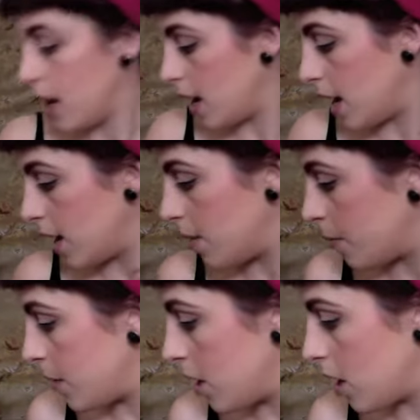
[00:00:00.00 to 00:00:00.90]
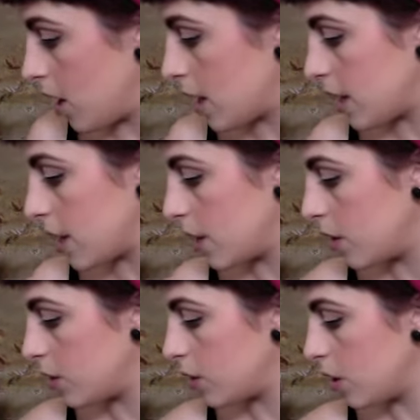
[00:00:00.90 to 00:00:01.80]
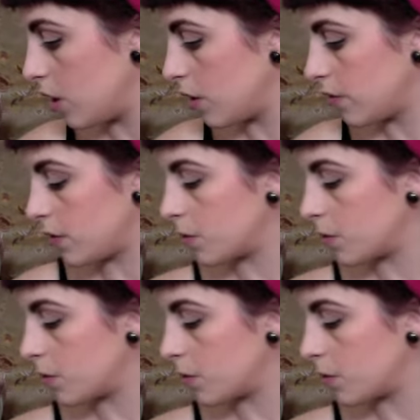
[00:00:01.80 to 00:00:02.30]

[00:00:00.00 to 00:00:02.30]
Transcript: I often